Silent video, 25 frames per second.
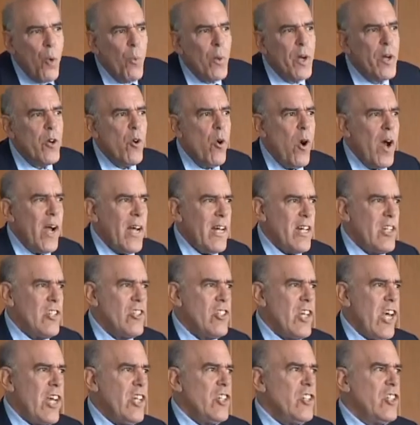When
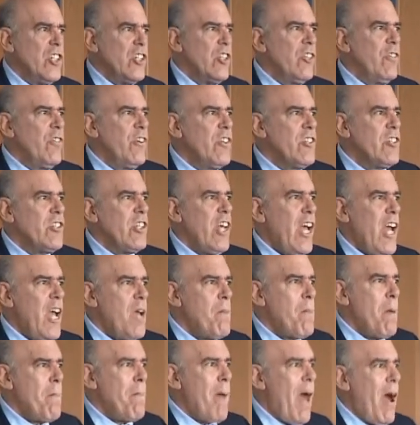organizations first
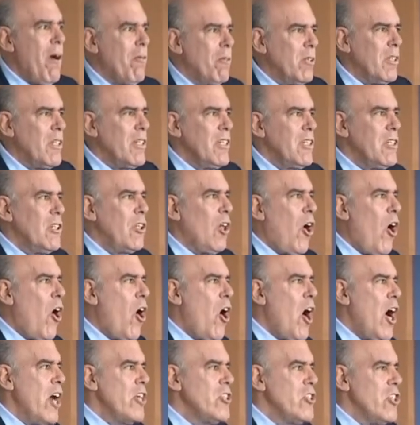came about,
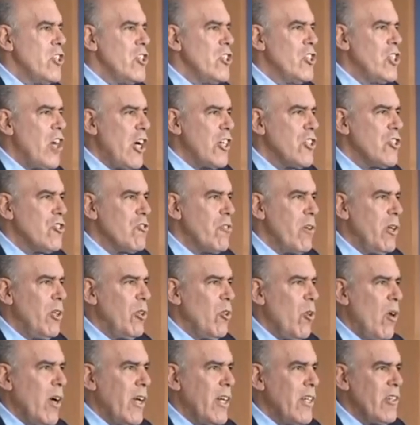large
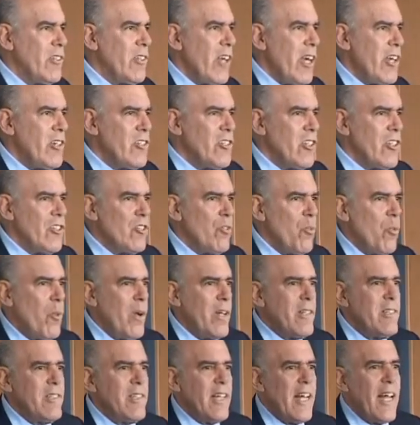industrial organizations,
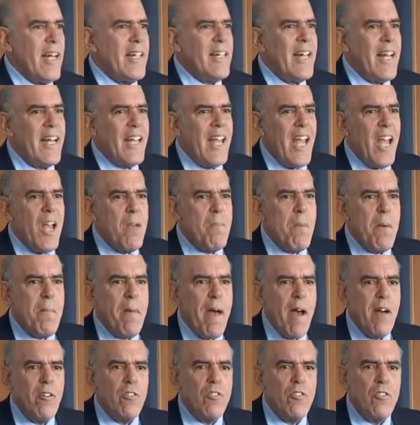once again, they came
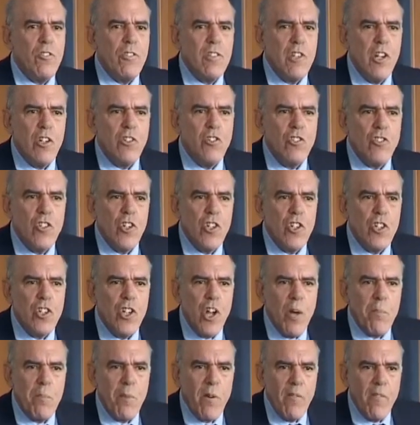about in a
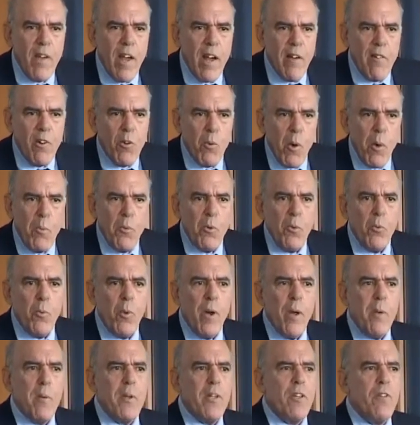certain number of areas.
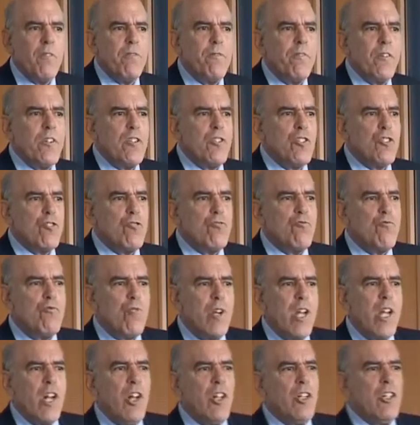Where were the first
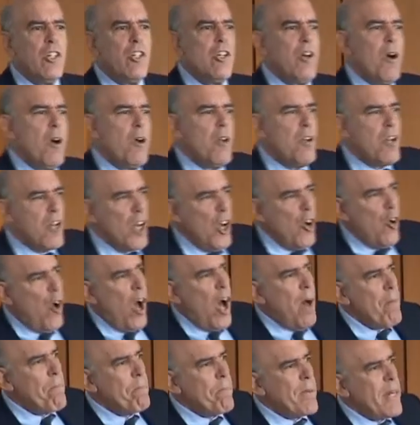real
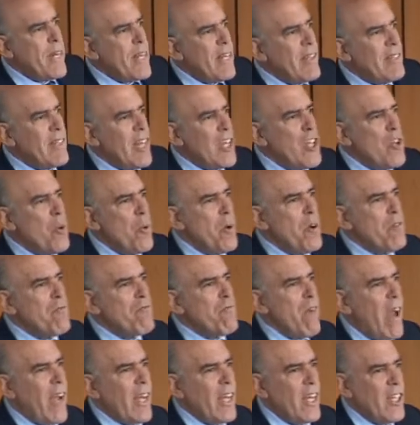companies that you
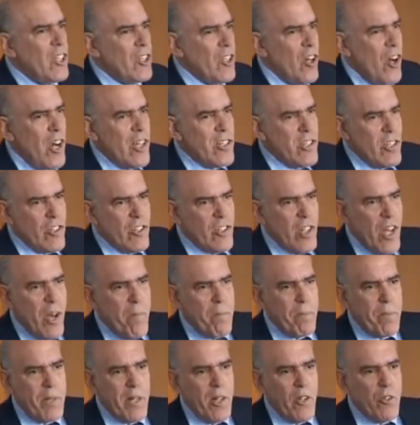would recognize as
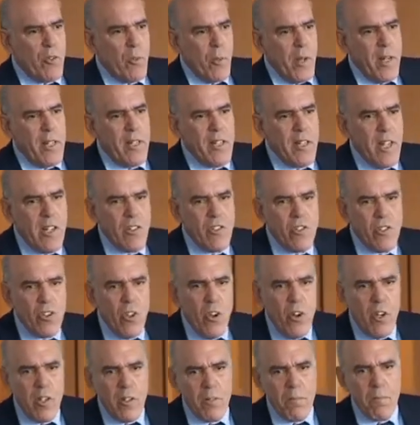companies? Where did they
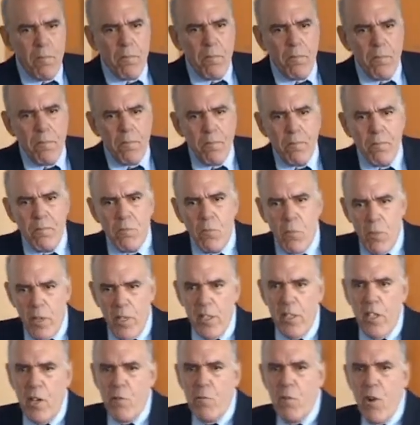start? Where
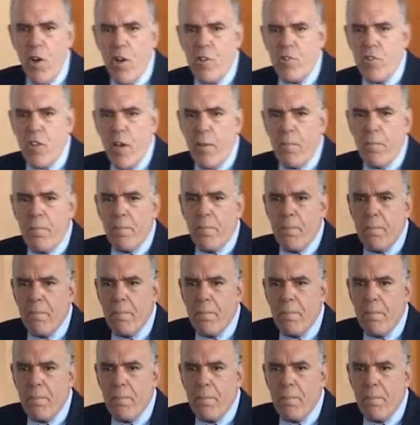did they rise up?